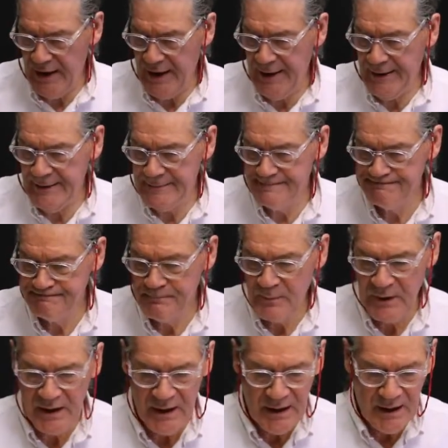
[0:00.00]
Uh,
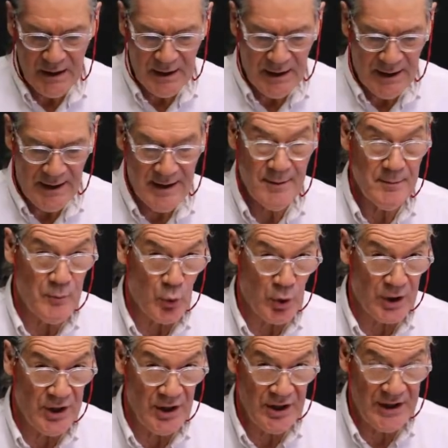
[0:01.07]
uh, more
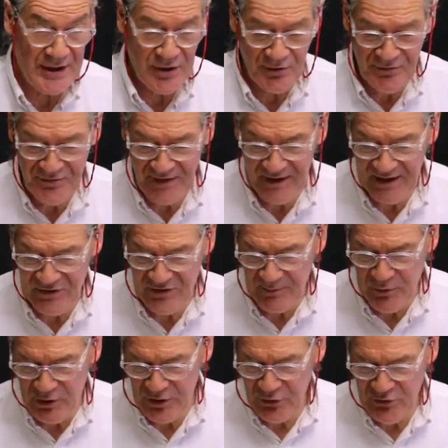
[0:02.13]
calligraphy, and so
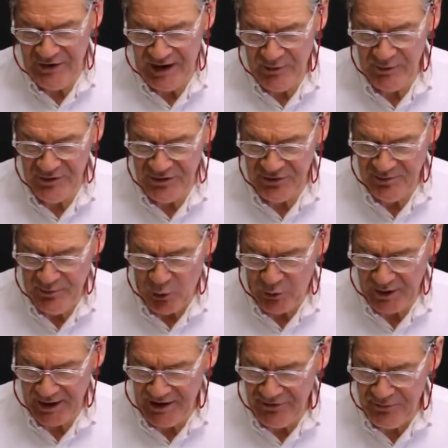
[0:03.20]
I'm going to use that one this
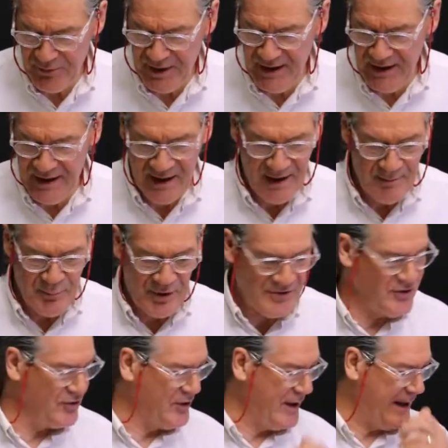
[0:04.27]
morning. Got three uh,
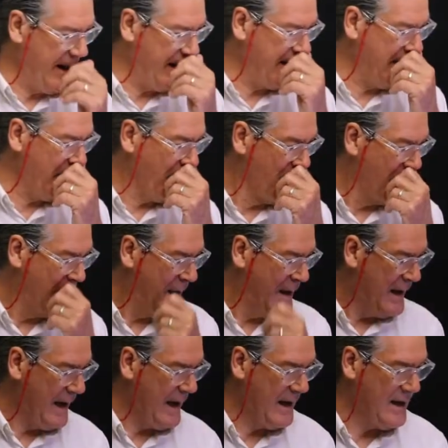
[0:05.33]
brushes laid out here,
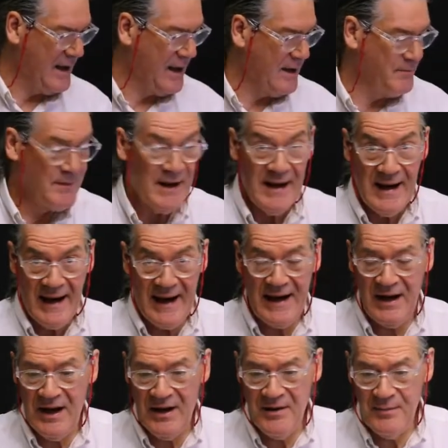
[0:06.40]
and
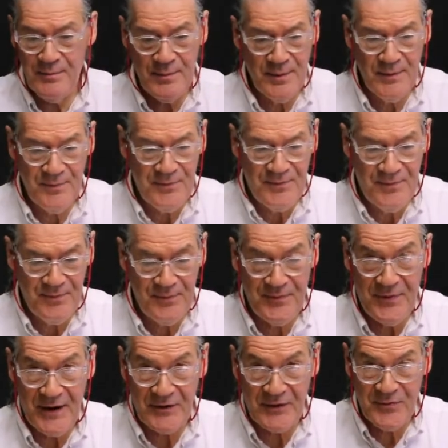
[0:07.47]
hey,
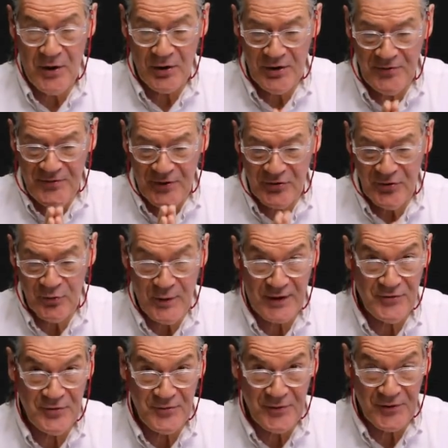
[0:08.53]
Thanks for all you folks who
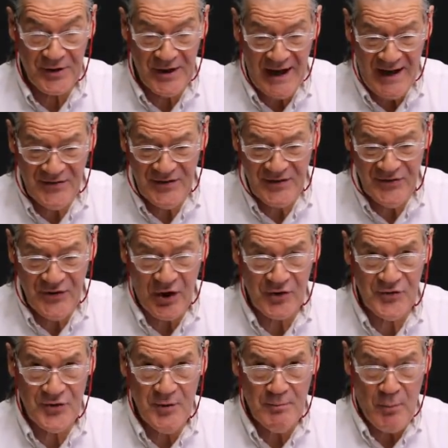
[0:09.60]
registered for the class. It
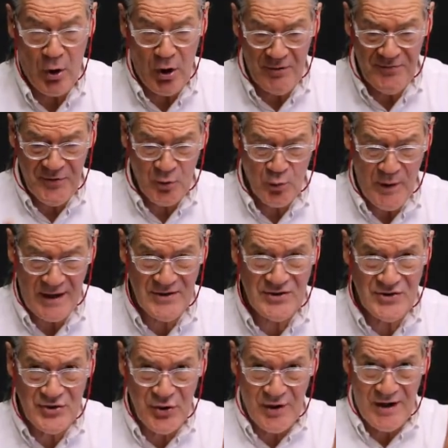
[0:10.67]
starts tomorrow. If you're
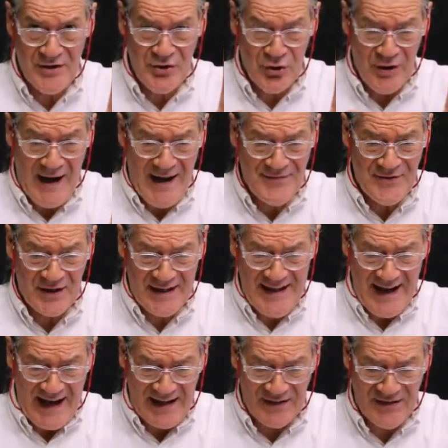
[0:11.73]
registered and you're at the
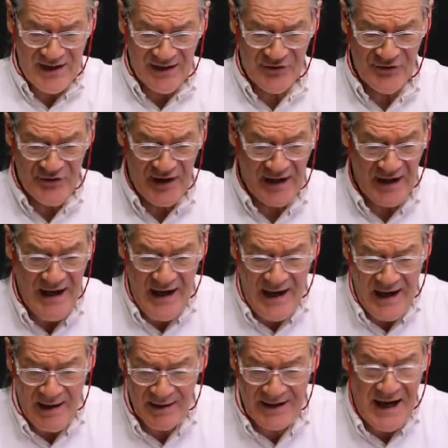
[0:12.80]
gate and saying,
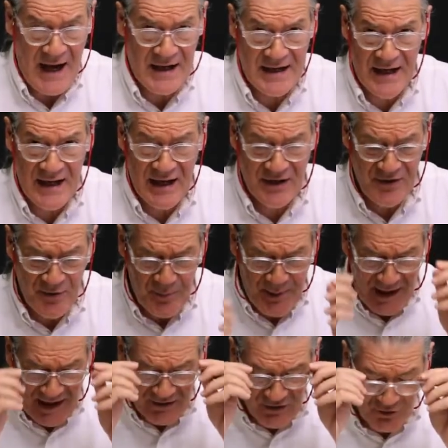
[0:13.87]
hey, I can't get into the
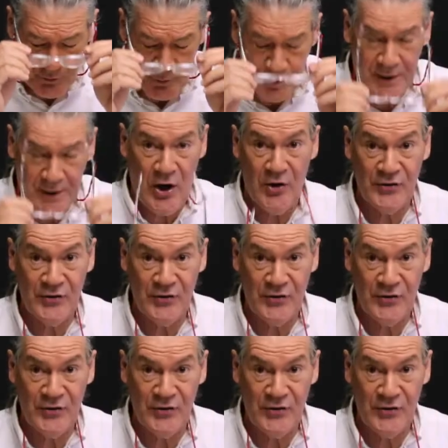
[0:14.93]
page, it's because